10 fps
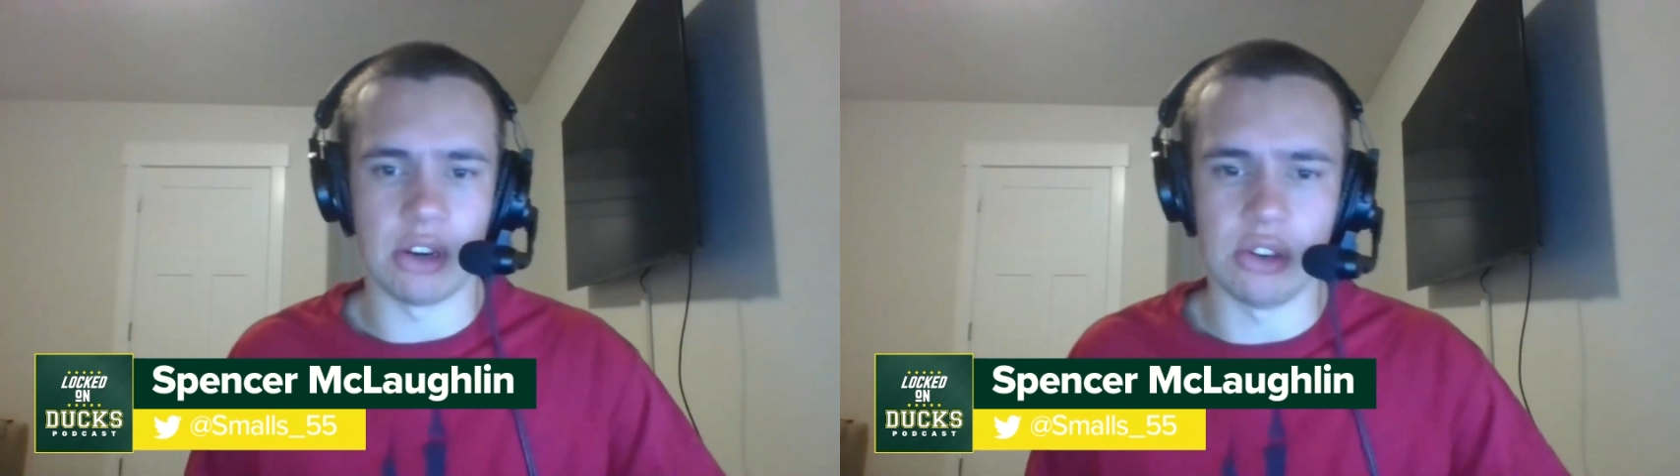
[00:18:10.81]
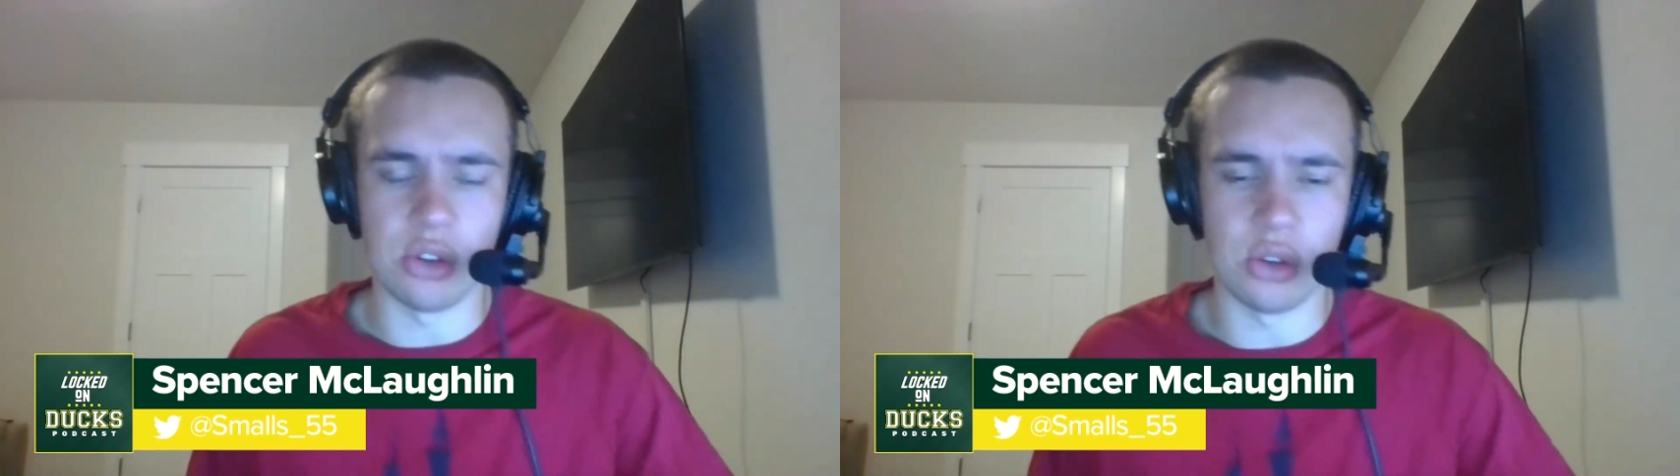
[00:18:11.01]

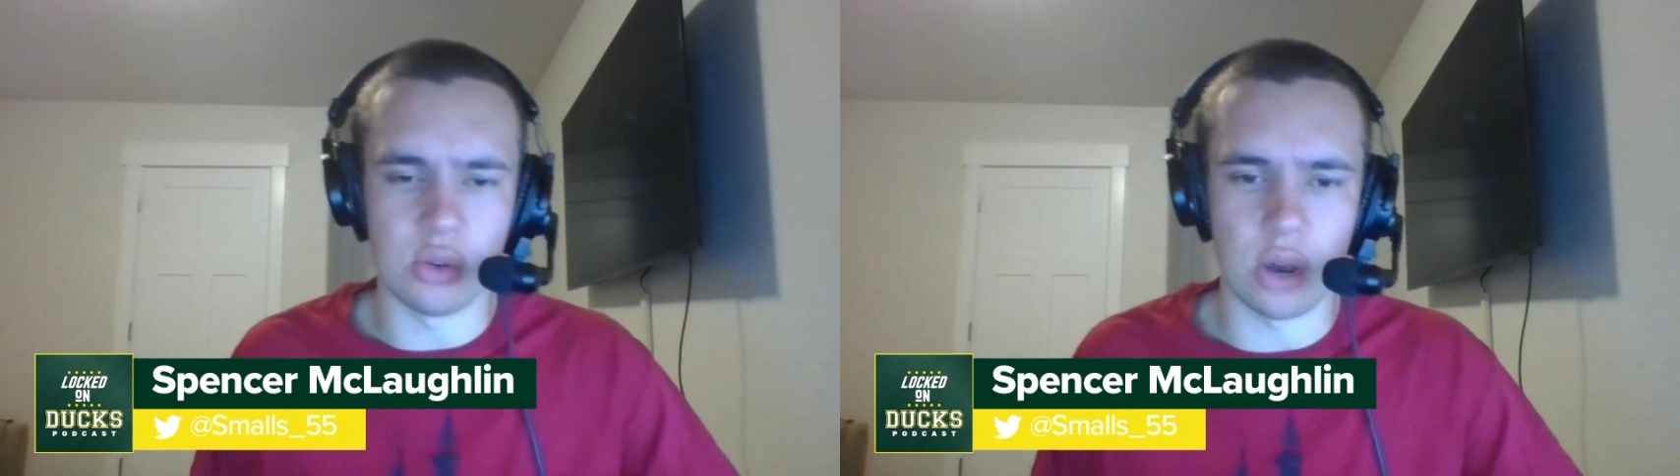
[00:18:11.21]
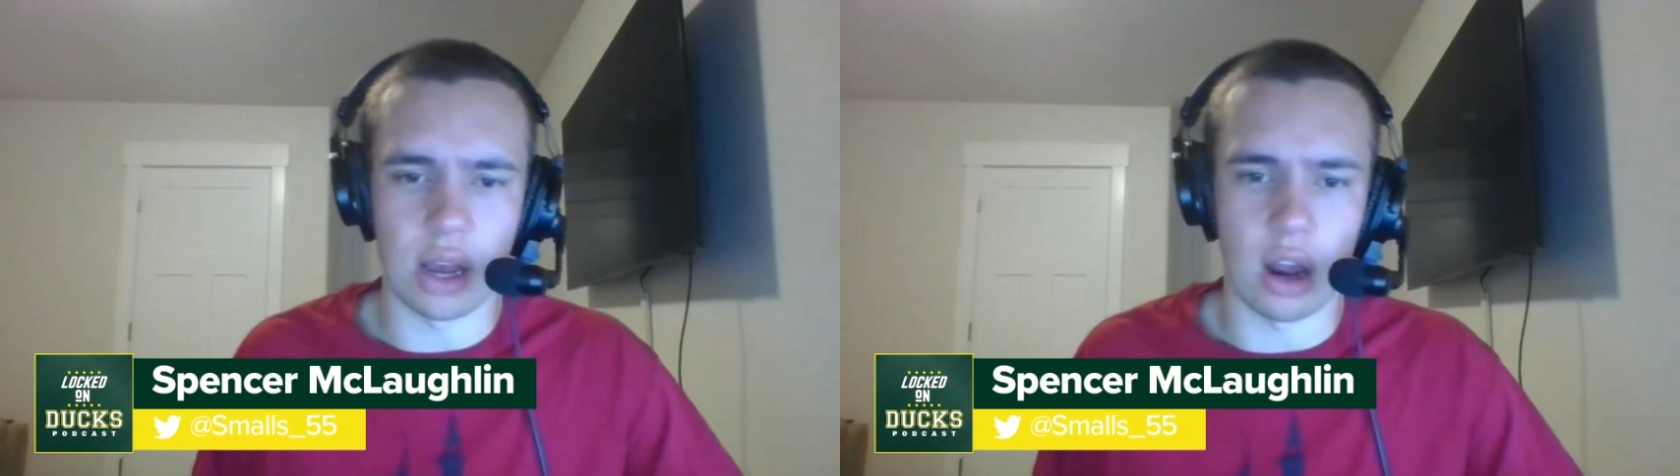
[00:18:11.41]
can you
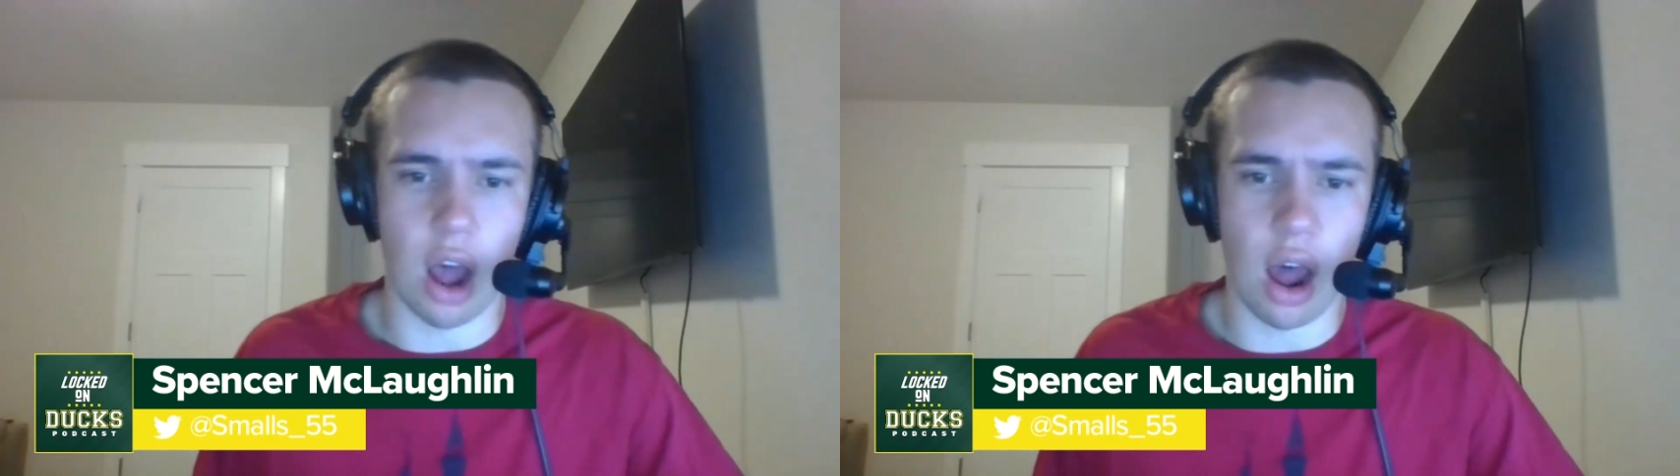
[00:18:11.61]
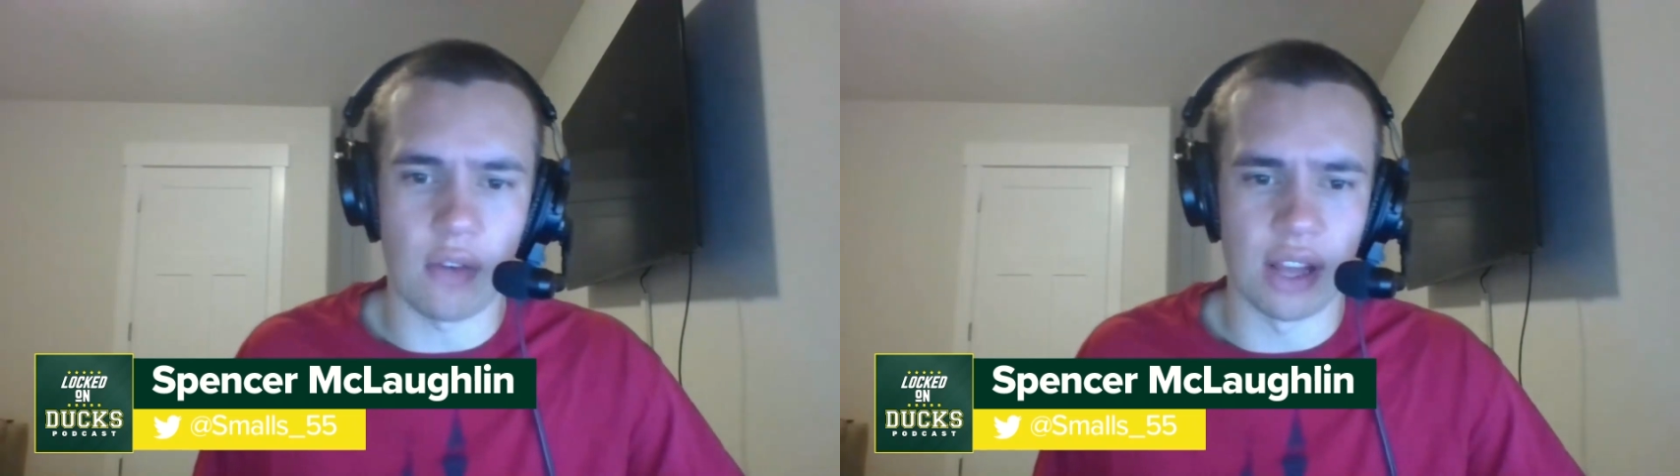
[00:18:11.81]
do
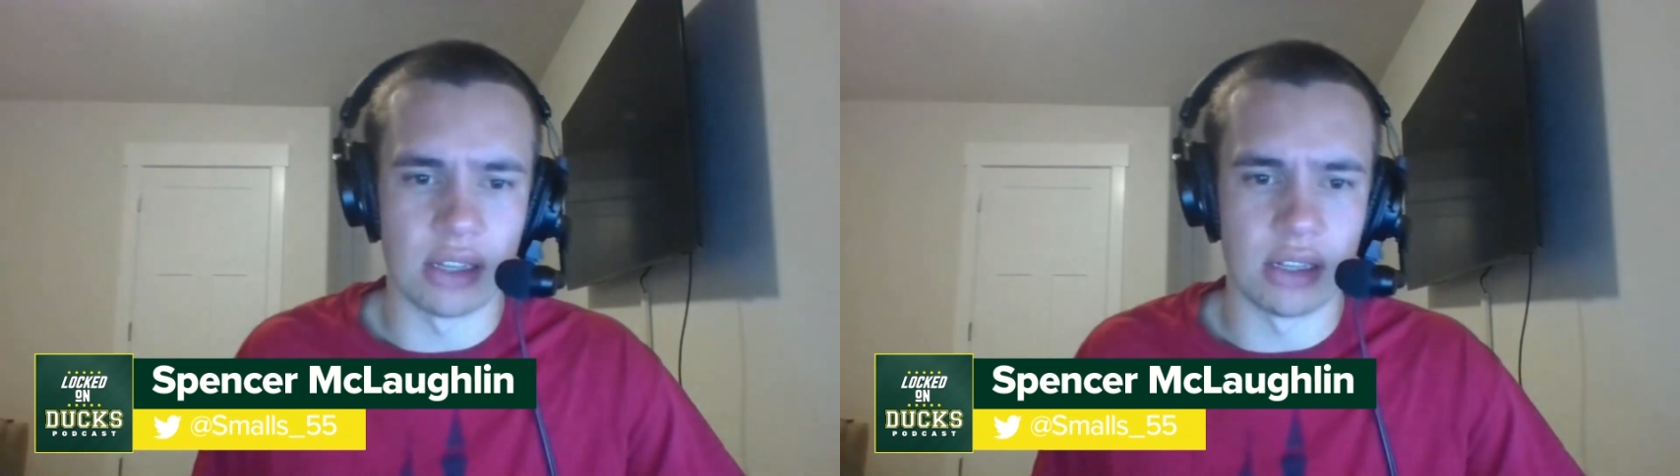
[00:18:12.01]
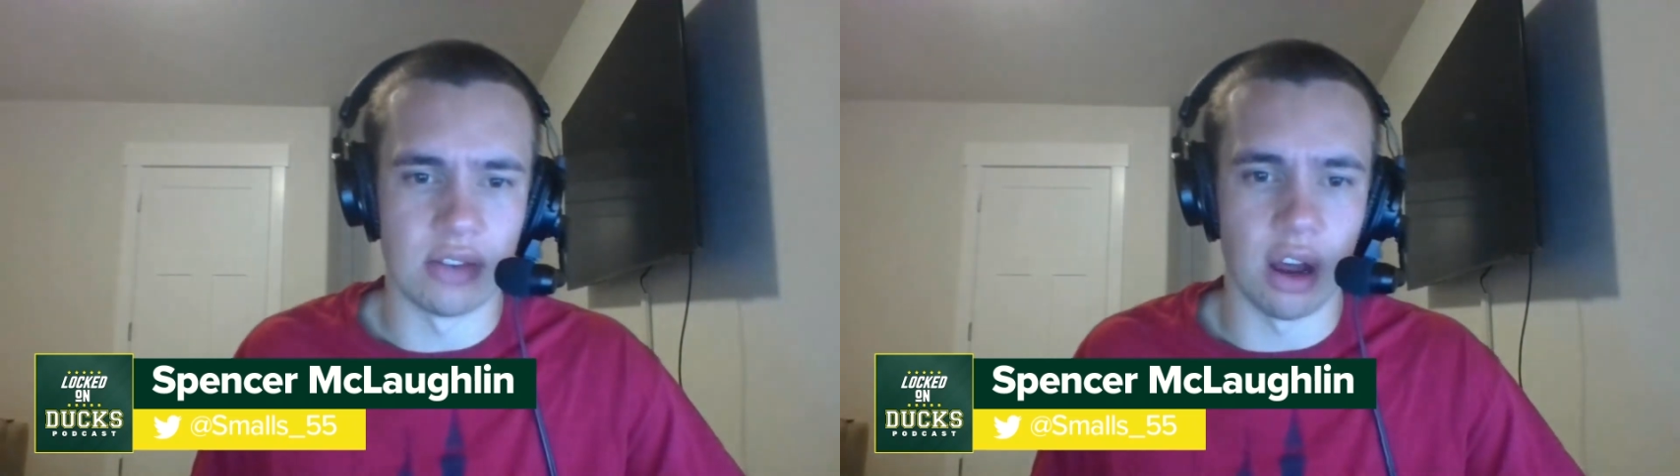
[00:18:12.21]

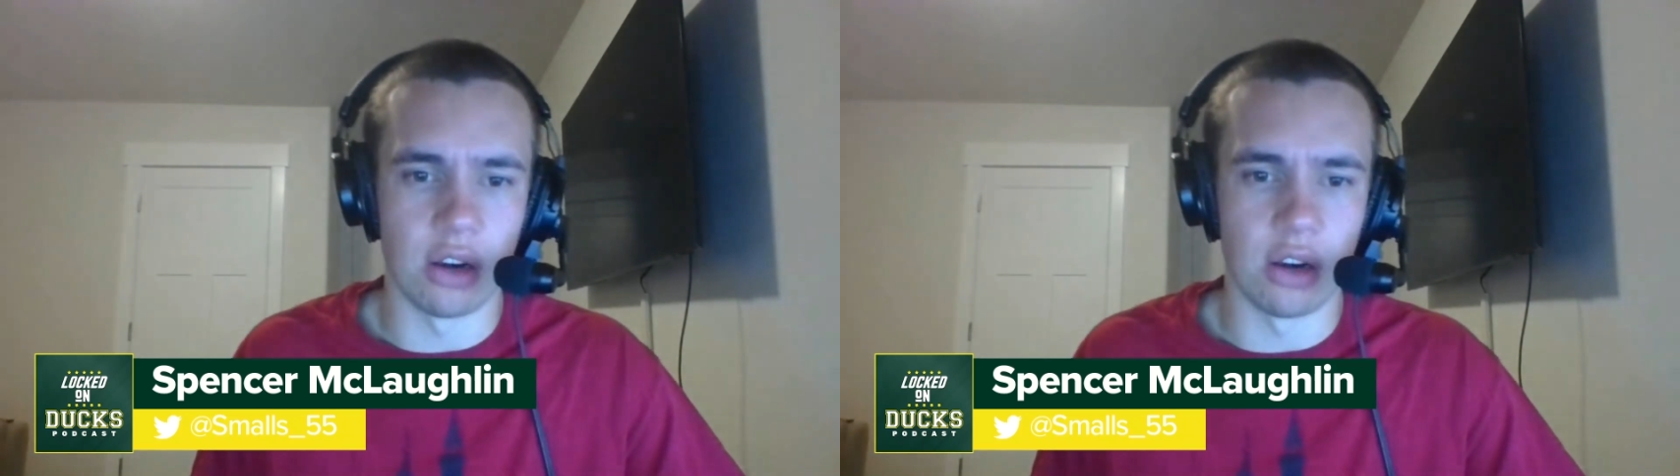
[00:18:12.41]
offensive